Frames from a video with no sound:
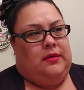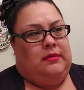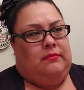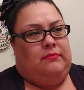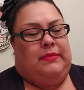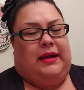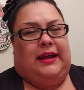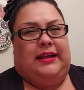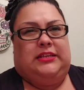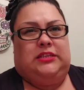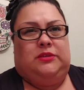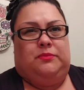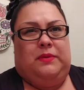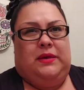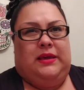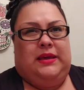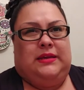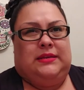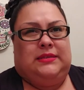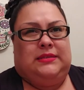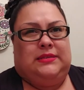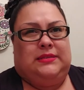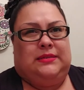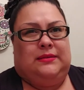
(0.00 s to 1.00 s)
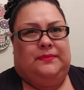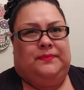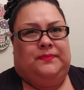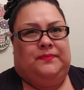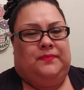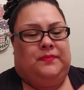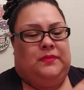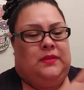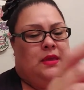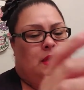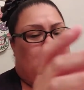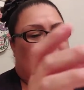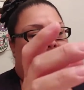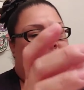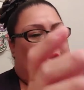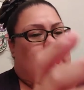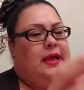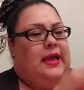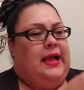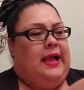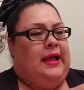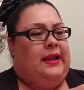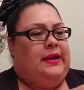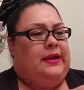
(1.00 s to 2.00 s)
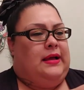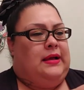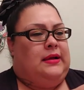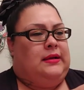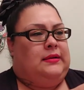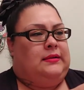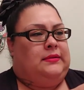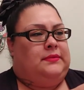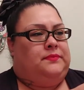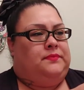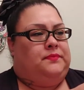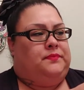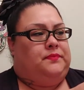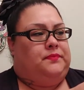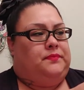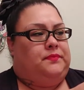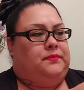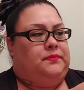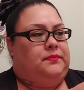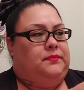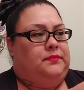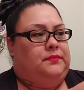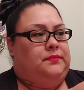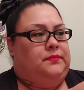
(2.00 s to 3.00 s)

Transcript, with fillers: MySpace. And, um,